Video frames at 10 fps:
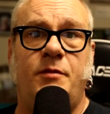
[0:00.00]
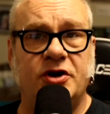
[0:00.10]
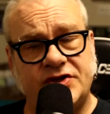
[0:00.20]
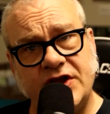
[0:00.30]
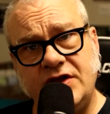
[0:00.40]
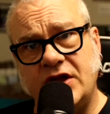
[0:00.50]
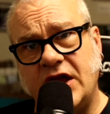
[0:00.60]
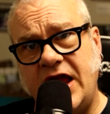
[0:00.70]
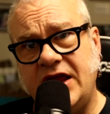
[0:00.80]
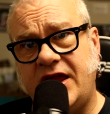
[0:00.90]
Piercing,
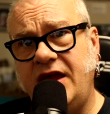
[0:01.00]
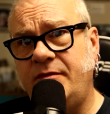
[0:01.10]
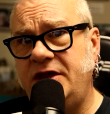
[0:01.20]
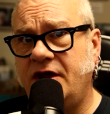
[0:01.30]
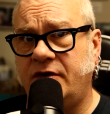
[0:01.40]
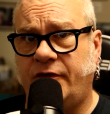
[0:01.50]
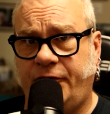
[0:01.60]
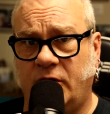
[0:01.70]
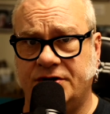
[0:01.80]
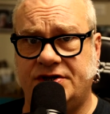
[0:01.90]
it can be done with
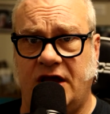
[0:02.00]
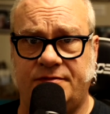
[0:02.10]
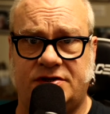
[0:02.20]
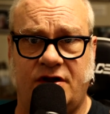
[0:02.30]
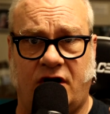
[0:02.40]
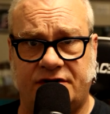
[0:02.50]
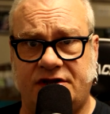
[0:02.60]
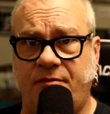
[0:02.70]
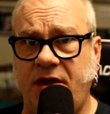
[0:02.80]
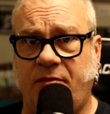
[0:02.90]
forceps. There are
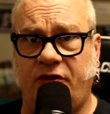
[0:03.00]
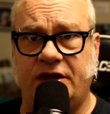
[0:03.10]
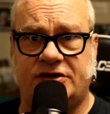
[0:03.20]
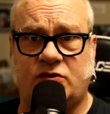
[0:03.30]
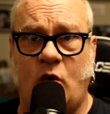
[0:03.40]
some people that